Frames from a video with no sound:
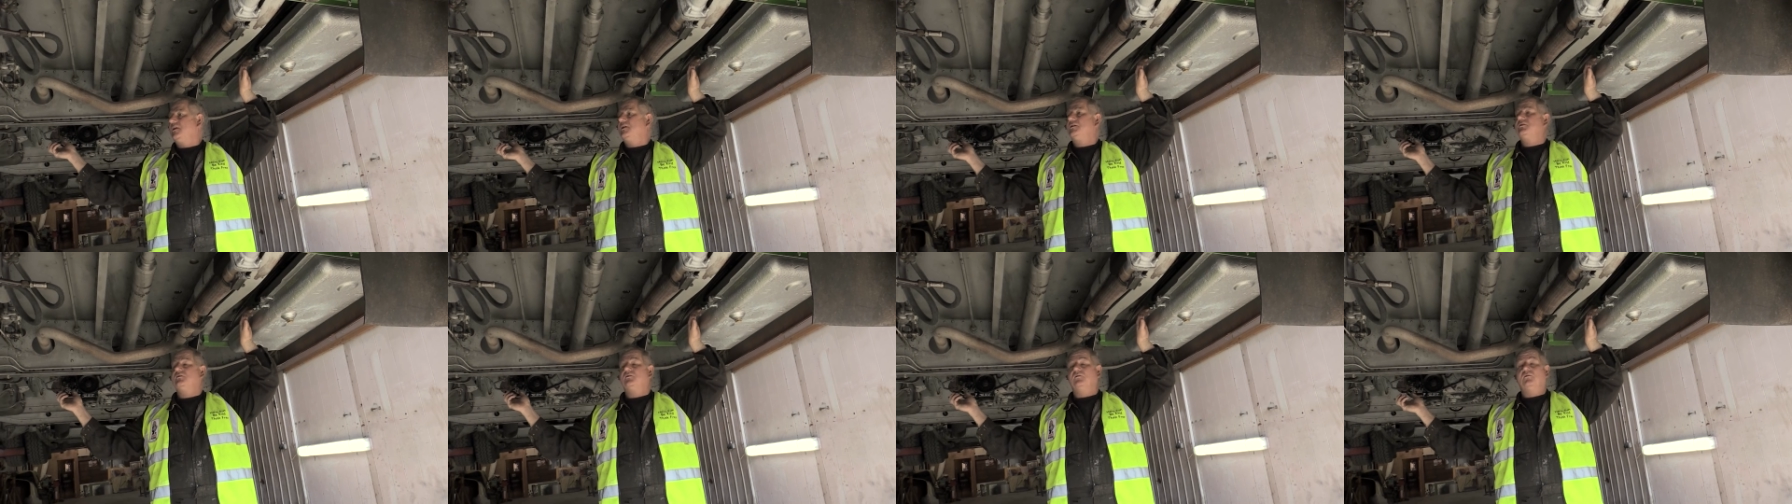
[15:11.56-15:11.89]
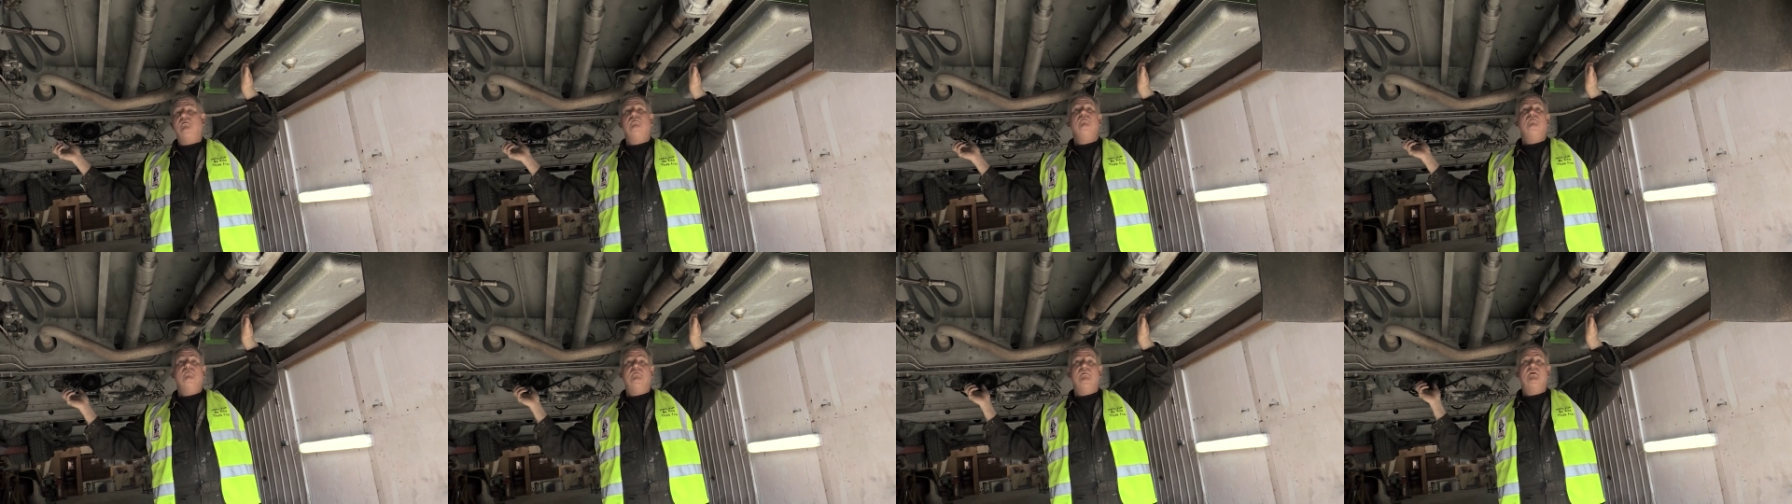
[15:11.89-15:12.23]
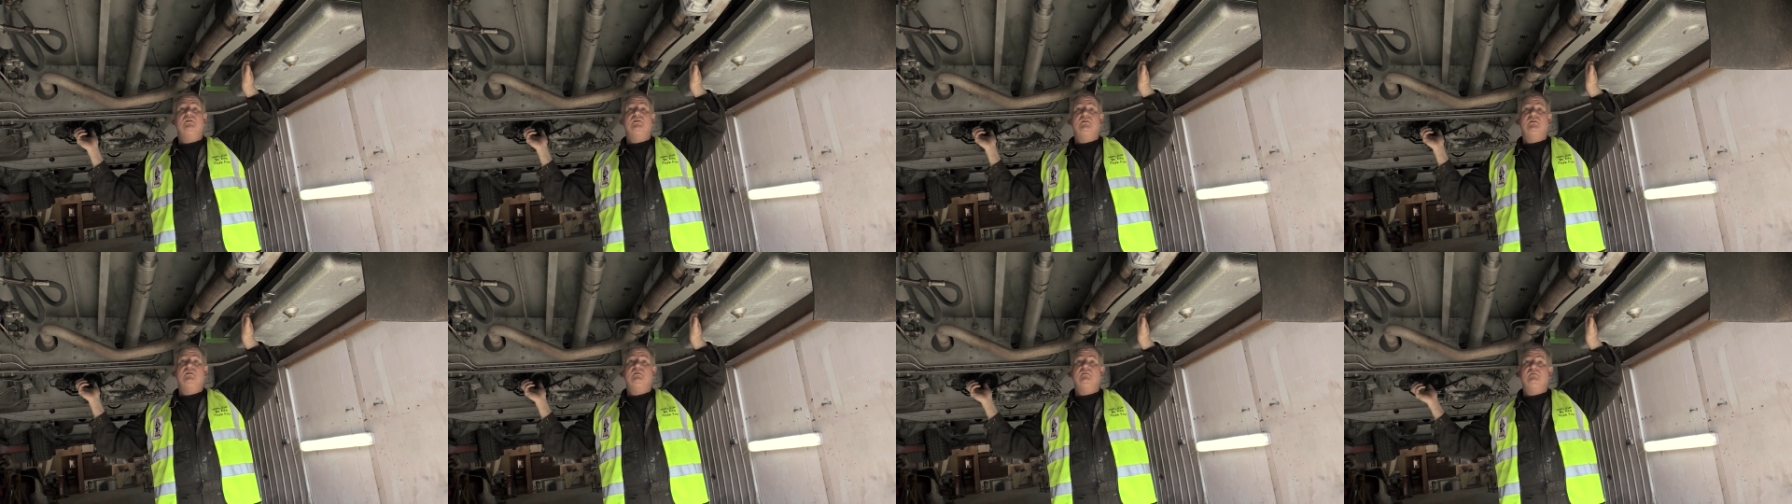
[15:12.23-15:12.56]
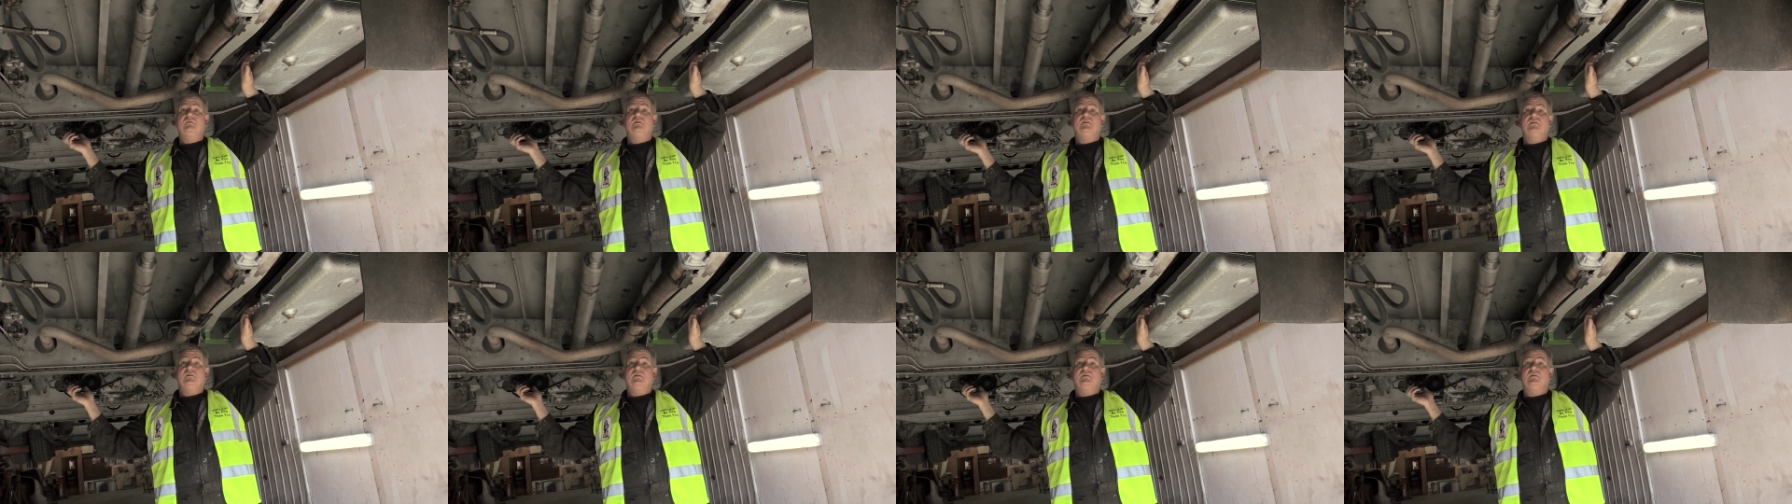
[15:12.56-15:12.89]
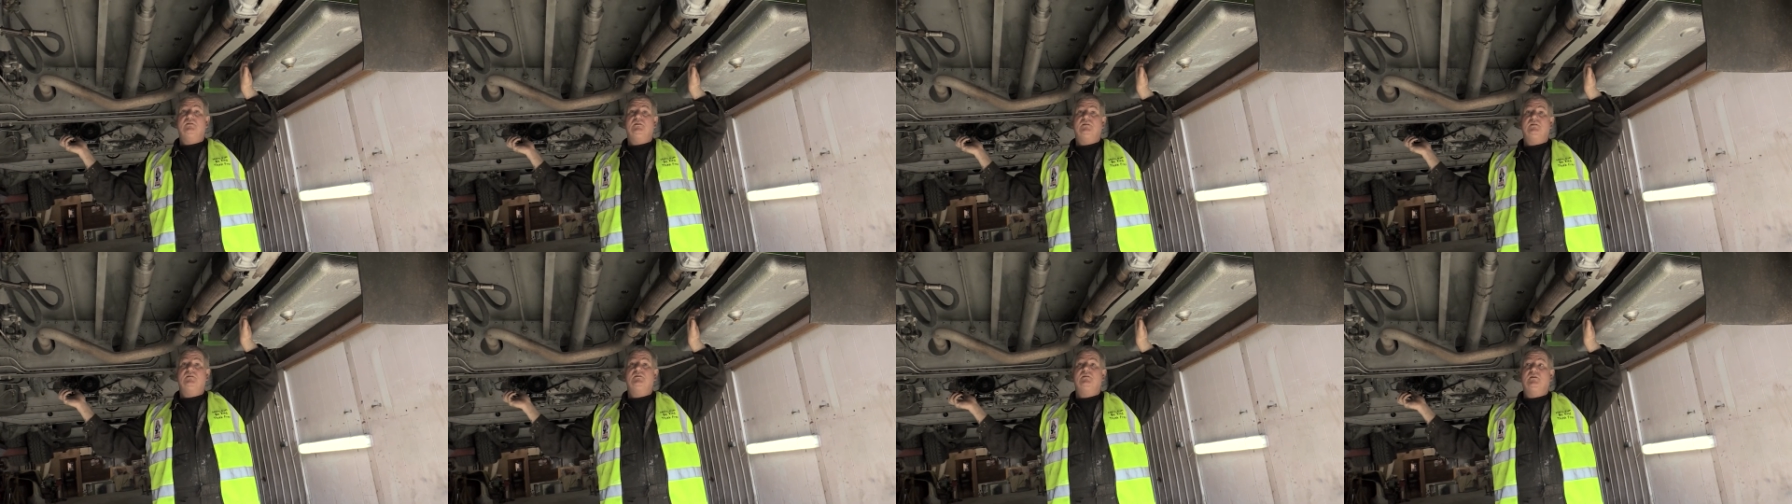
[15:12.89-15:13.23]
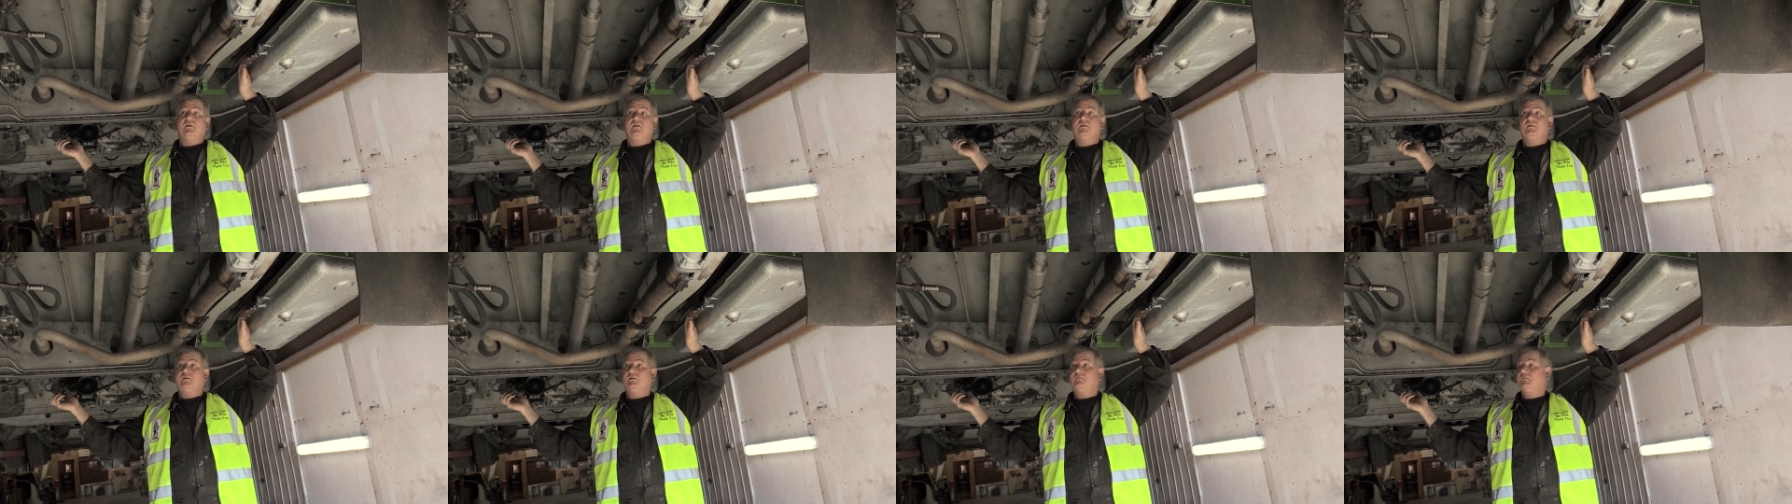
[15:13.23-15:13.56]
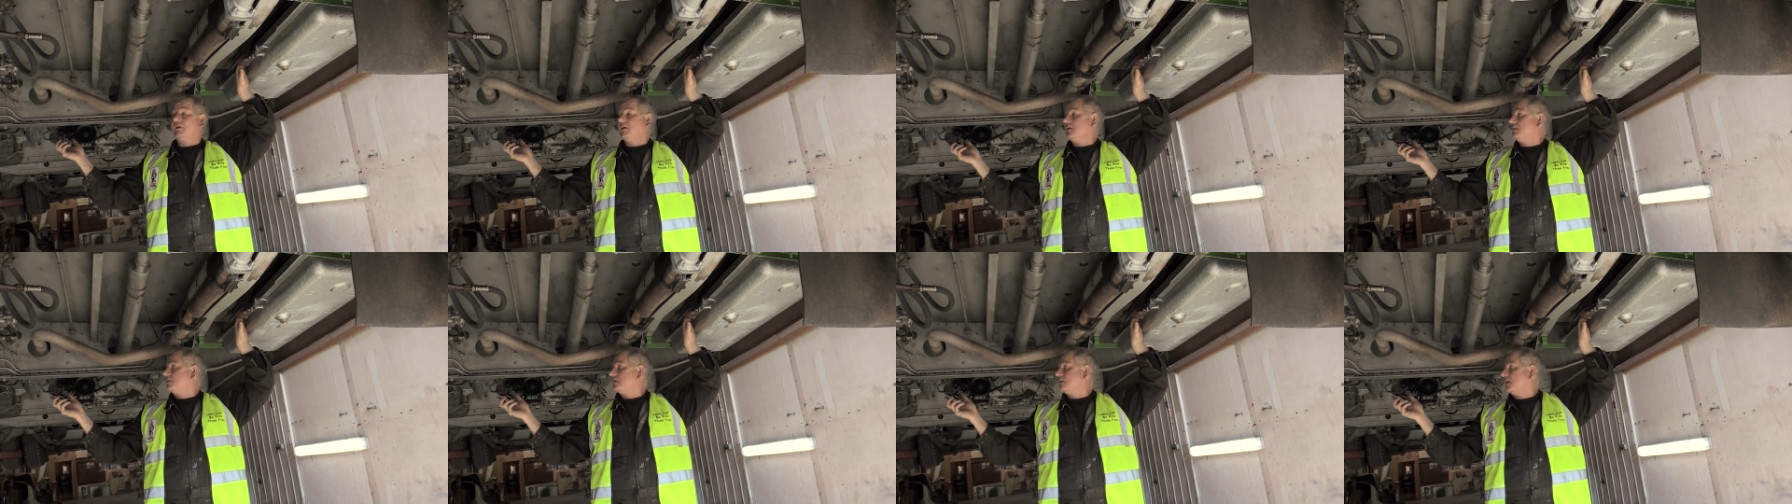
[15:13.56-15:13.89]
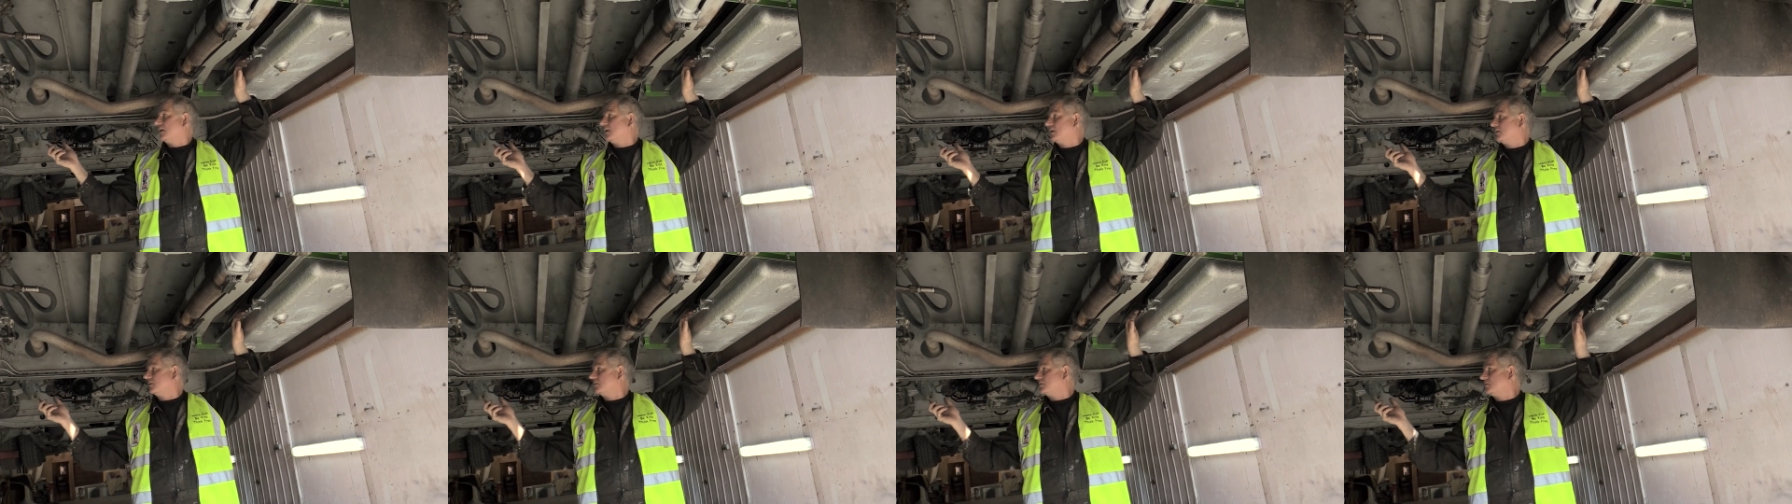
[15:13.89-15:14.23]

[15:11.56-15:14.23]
your diesel as, you, as, as, as your main tank.